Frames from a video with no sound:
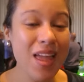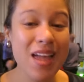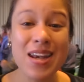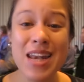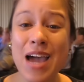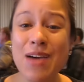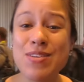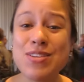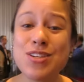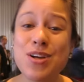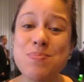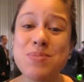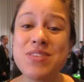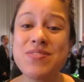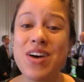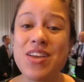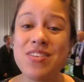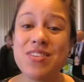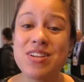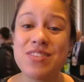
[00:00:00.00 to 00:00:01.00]
Now, in terms
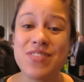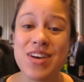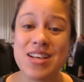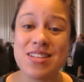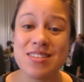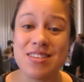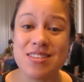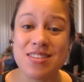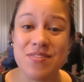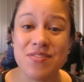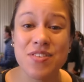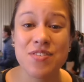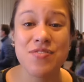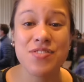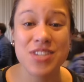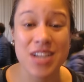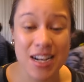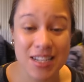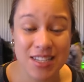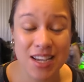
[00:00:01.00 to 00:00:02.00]
of other devices, if
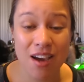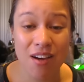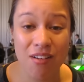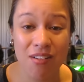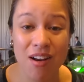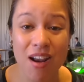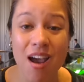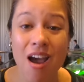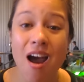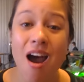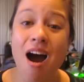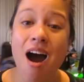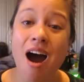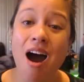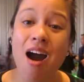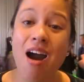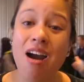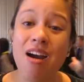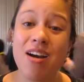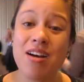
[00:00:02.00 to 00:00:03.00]
you've checked out
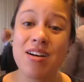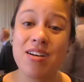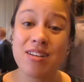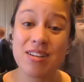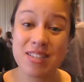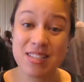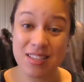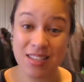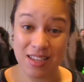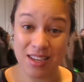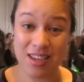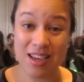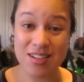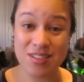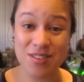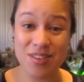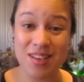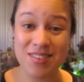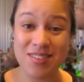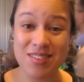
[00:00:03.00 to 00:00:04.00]
our C E
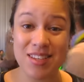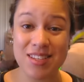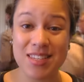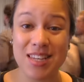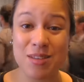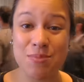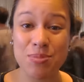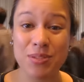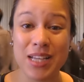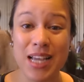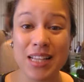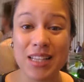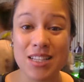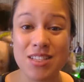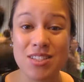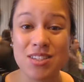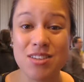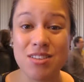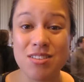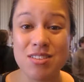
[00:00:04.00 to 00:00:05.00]
S two thousand sixteen
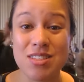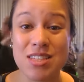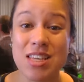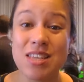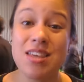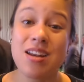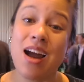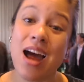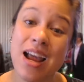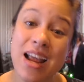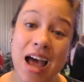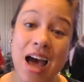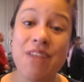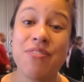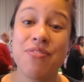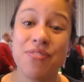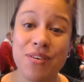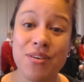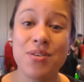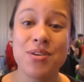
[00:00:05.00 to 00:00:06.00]
playlist, you'll see that I
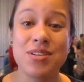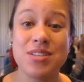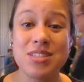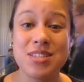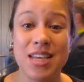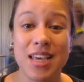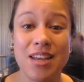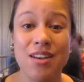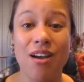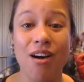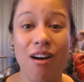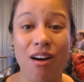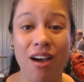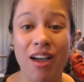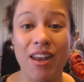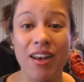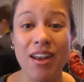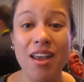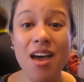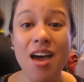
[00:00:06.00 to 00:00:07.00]
have focused in
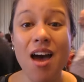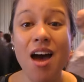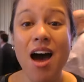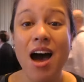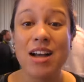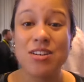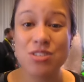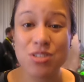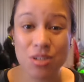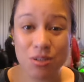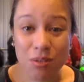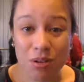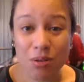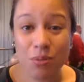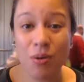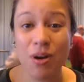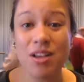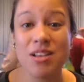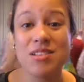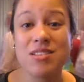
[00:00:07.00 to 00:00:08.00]
on uh,
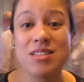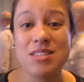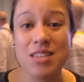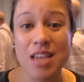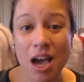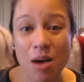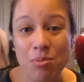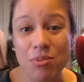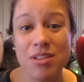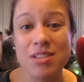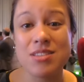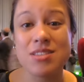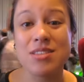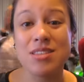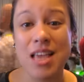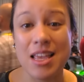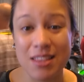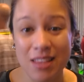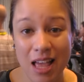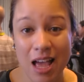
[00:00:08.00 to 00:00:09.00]
two-in-ones, tablets,
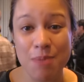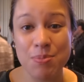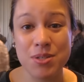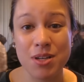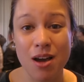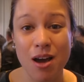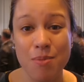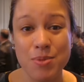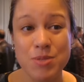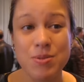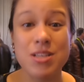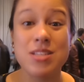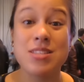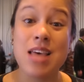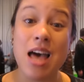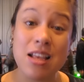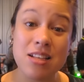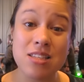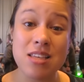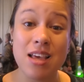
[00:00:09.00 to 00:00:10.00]
and laptops, because
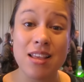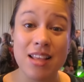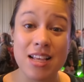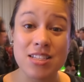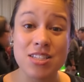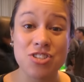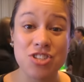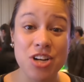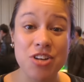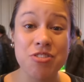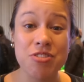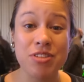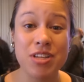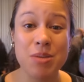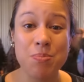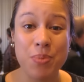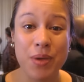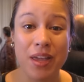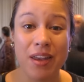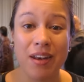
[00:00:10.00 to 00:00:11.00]
that's, that's
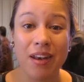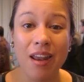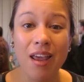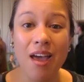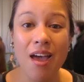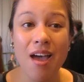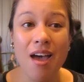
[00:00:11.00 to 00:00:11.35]
generally been,